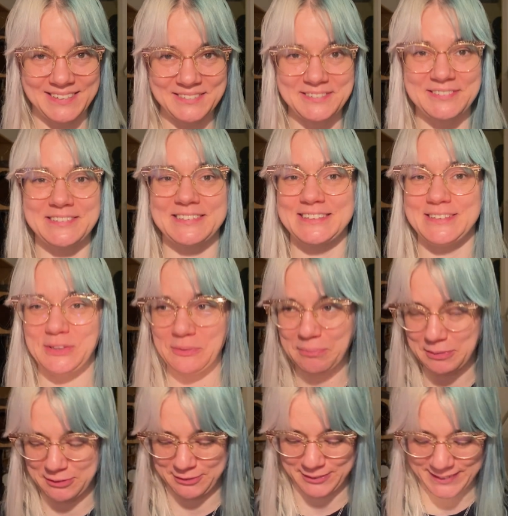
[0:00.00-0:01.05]
was super
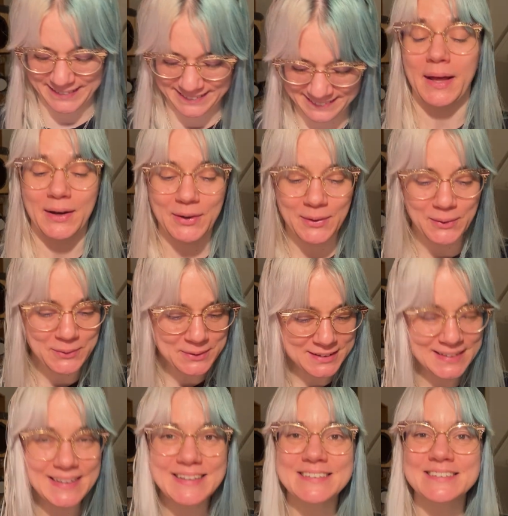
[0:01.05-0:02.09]
fun.
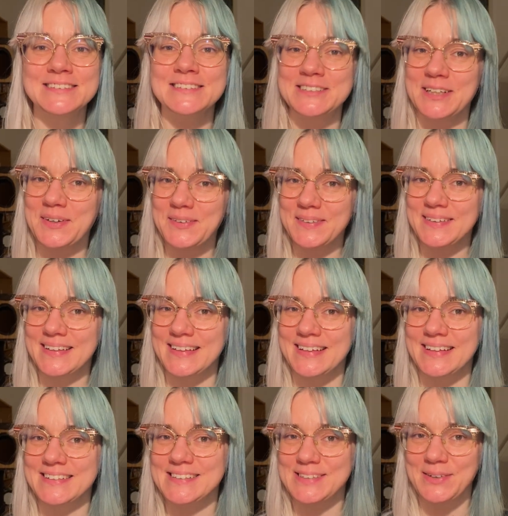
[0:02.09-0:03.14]
Okie
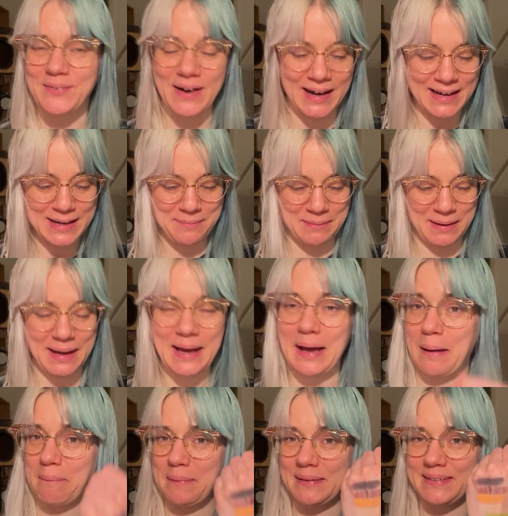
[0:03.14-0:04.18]
dokie. So I'm a
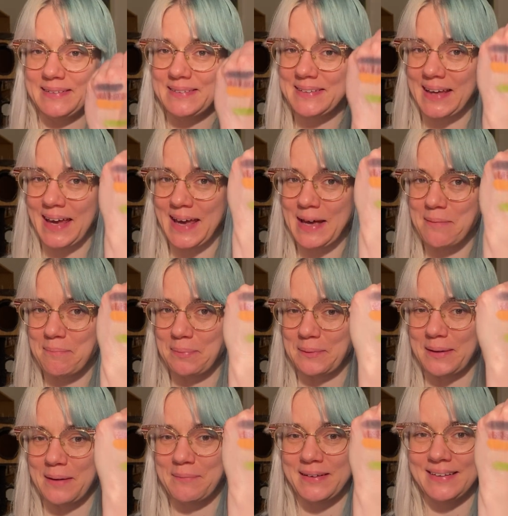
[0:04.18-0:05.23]
happy little camper.
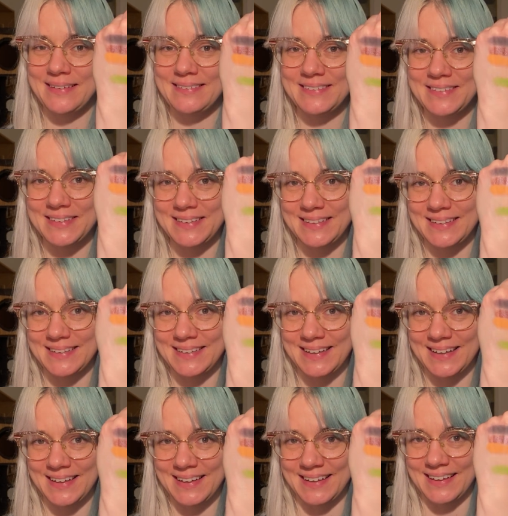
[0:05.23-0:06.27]
I mean, look at
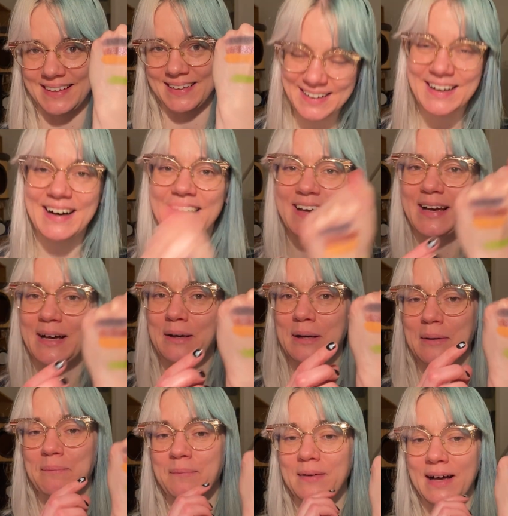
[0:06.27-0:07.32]
that. I
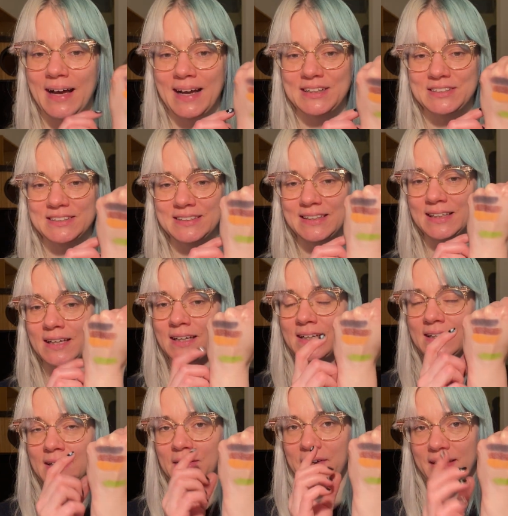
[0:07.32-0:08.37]
am actually...
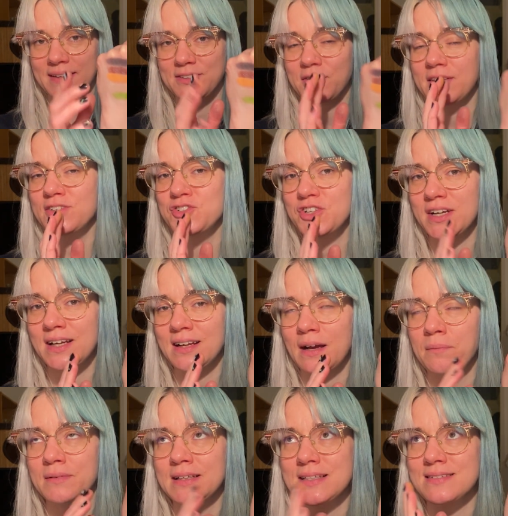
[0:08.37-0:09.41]
Okay, so this shade
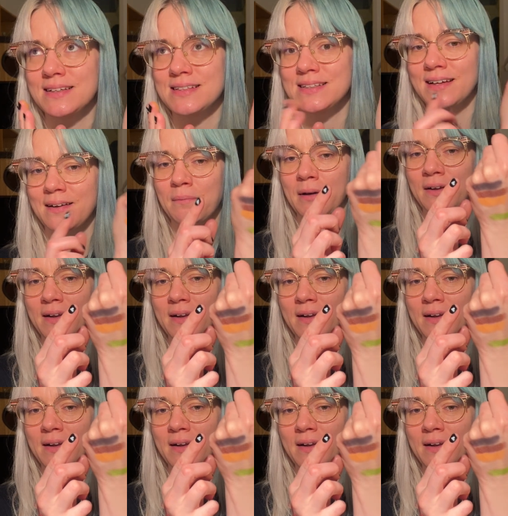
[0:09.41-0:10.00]
I'm least excited about,